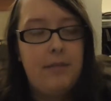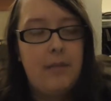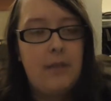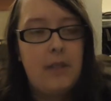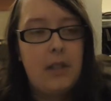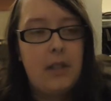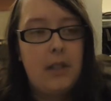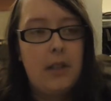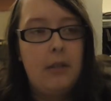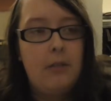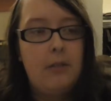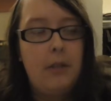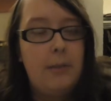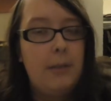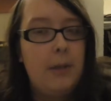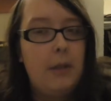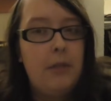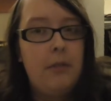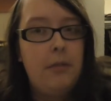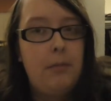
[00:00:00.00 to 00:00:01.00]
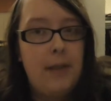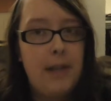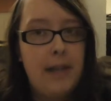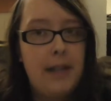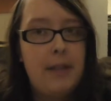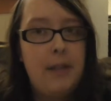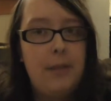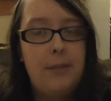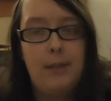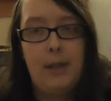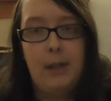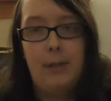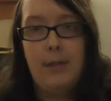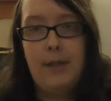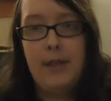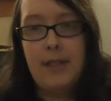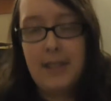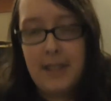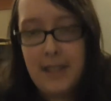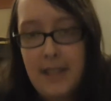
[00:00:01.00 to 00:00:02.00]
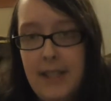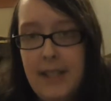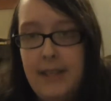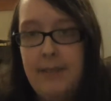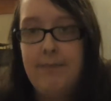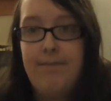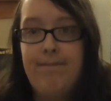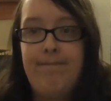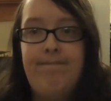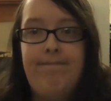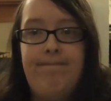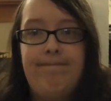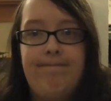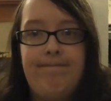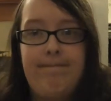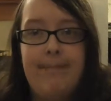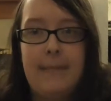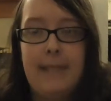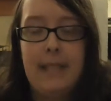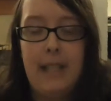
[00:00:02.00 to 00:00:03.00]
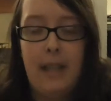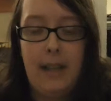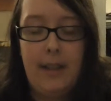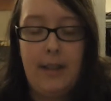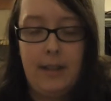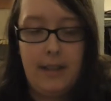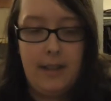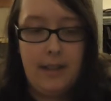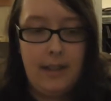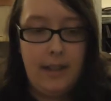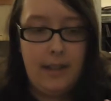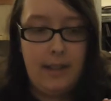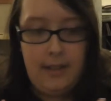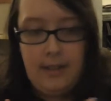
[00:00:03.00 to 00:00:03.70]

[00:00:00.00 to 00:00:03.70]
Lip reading: And so we both picked BBC. And